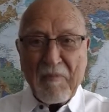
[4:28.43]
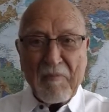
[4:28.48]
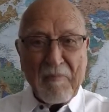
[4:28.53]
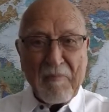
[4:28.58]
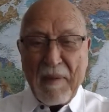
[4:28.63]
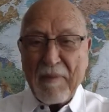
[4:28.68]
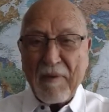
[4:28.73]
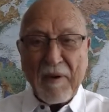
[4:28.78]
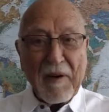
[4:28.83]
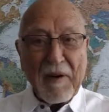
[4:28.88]

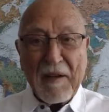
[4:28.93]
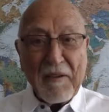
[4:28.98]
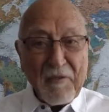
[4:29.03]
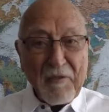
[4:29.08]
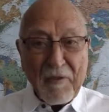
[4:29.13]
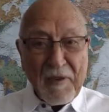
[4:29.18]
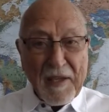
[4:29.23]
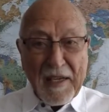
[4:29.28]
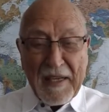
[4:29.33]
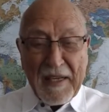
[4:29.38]
biblical
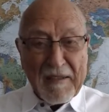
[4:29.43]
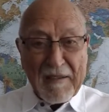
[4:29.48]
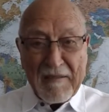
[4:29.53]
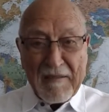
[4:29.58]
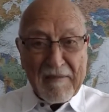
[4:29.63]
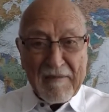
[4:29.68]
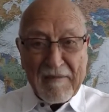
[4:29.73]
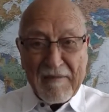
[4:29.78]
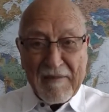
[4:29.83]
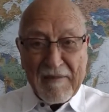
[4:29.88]
history
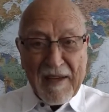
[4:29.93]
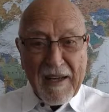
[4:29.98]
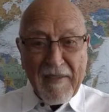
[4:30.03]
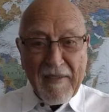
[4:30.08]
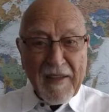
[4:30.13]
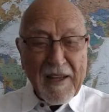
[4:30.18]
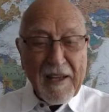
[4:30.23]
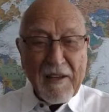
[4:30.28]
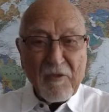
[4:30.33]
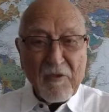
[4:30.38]

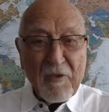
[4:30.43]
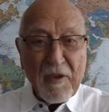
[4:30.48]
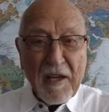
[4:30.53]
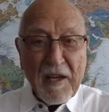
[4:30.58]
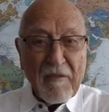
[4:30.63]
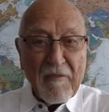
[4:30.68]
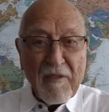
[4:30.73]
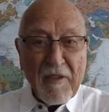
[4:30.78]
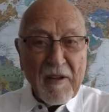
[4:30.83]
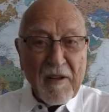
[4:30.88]
and the history
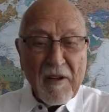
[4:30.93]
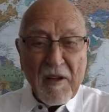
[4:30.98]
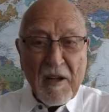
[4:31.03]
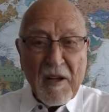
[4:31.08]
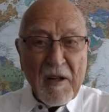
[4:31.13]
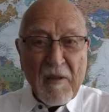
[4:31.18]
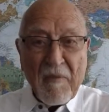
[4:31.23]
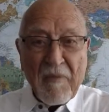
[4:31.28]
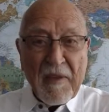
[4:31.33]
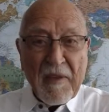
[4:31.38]
of the
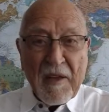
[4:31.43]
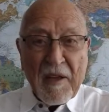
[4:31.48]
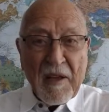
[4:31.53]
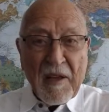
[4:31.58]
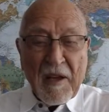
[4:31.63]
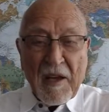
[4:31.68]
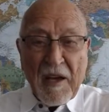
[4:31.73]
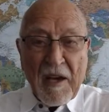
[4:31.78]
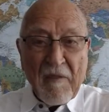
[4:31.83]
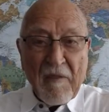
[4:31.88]

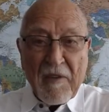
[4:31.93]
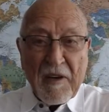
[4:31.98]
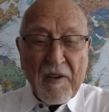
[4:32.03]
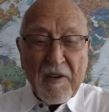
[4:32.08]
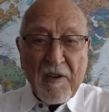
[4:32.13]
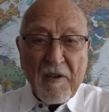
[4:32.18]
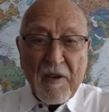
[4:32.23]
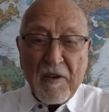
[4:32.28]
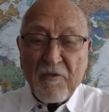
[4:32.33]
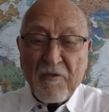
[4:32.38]

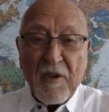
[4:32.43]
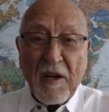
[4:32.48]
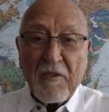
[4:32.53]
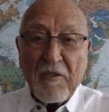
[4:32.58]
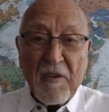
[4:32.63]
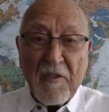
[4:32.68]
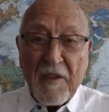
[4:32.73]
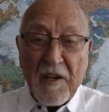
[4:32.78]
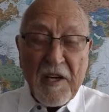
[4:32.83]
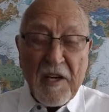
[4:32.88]

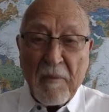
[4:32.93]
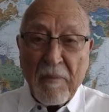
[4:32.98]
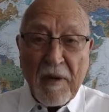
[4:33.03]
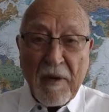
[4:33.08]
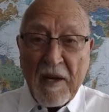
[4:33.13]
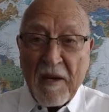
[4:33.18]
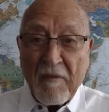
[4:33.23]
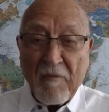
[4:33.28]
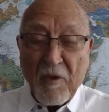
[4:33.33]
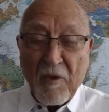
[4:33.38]
destruction of the temple
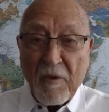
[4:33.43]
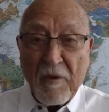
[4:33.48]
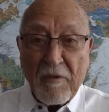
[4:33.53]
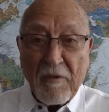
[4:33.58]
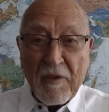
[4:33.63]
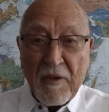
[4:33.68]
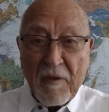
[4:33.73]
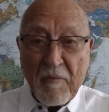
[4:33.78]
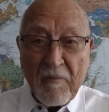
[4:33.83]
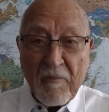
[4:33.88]
and of
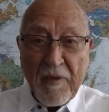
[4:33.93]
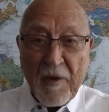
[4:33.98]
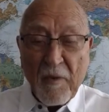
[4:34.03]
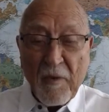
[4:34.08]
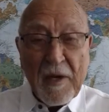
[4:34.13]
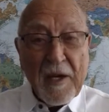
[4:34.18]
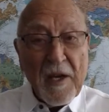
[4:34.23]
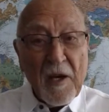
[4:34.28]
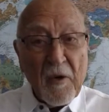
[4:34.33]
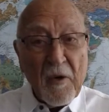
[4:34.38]
Jerusalem,
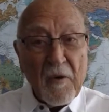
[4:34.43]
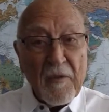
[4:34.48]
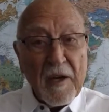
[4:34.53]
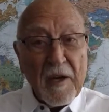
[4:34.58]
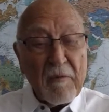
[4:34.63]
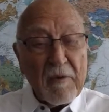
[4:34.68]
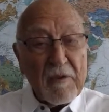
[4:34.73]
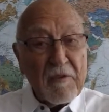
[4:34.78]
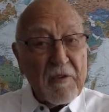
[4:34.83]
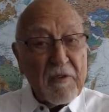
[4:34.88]
we know that
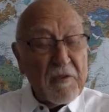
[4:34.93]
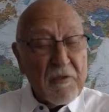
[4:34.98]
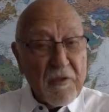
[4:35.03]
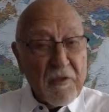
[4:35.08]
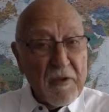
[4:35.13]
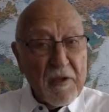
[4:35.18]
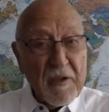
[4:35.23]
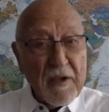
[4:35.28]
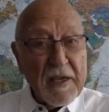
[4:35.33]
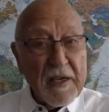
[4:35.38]
it was
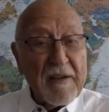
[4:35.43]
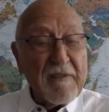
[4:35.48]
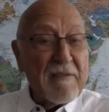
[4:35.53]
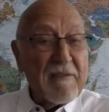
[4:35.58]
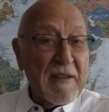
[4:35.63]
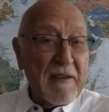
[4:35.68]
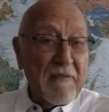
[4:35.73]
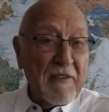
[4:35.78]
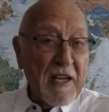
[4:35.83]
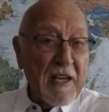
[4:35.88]
destroyed in
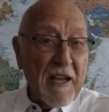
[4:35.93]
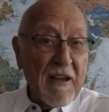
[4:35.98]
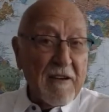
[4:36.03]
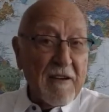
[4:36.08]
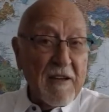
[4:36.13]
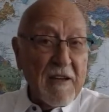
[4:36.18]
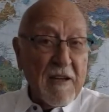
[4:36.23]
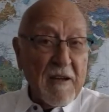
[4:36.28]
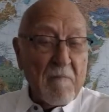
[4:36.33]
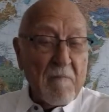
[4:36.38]
70
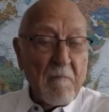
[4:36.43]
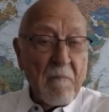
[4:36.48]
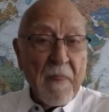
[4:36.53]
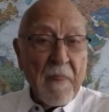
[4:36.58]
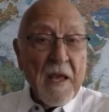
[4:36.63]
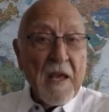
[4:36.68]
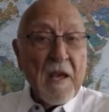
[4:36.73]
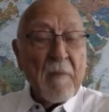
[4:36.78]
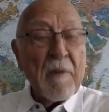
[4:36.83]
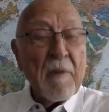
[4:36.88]
AD.
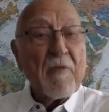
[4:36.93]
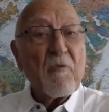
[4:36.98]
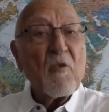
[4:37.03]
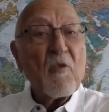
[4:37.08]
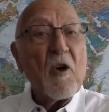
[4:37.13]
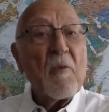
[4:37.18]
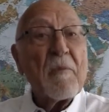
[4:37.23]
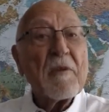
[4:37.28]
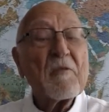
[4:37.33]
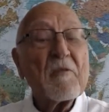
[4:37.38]
But the
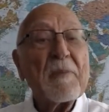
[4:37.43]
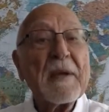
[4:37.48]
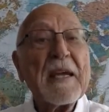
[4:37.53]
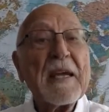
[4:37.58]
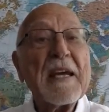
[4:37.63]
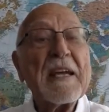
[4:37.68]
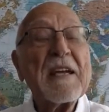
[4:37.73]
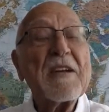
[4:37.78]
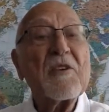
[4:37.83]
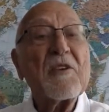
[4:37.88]
Romans
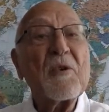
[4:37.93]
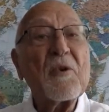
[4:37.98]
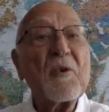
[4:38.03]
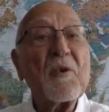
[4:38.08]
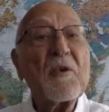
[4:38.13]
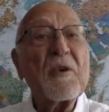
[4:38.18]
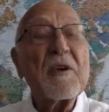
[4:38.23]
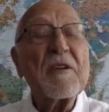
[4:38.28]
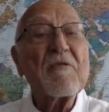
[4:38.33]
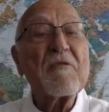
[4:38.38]
began
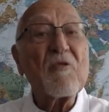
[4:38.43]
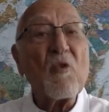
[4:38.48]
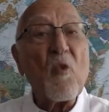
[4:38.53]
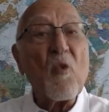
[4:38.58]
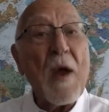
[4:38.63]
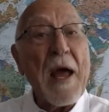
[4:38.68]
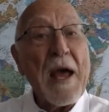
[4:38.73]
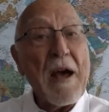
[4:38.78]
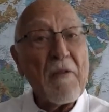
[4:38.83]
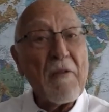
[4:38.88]
to
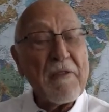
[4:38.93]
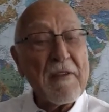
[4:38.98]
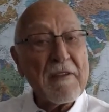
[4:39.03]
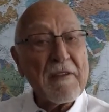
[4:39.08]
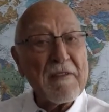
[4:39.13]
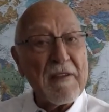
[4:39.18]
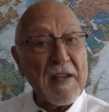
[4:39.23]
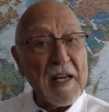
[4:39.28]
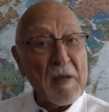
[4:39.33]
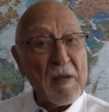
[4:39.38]
surround the
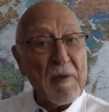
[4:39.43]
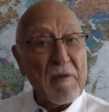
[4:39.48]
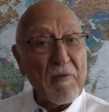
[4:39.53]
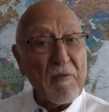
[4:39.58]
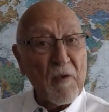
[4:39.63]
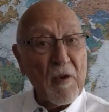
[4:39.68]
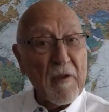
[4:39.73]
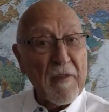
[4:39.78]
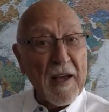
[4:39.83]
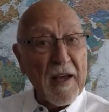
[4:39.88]
city
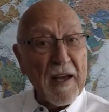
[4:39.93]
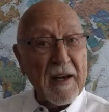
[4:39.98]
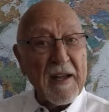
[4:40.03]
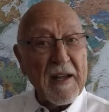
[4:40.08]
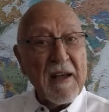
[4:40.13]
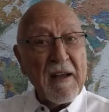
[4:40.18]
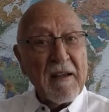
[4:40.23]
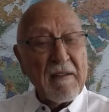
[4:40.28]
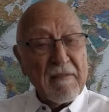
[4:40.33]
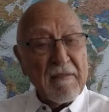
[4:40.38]
before that,
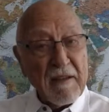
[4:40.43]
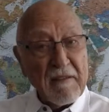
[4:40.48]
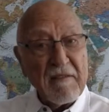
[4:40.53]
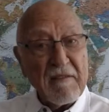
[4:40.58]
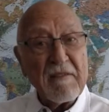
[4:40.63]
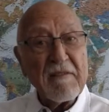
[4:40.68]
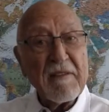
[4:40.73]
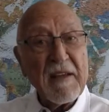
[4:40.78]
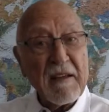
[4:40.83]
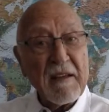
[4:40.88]

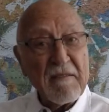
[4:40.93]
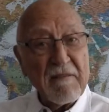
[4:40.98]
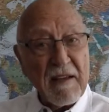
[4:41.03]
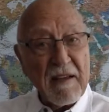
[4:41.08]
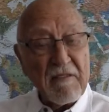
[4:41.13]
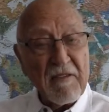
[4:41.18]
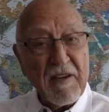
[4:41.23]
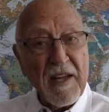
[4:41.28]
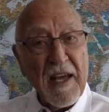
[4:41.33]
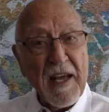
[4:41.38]
66,
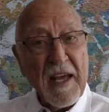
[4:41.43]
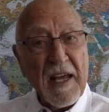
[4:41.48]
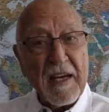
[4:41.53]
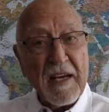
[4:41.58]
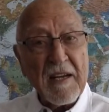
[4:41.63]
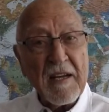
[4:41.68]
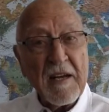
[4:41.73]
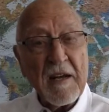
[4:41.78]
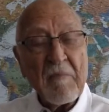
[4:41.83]
68.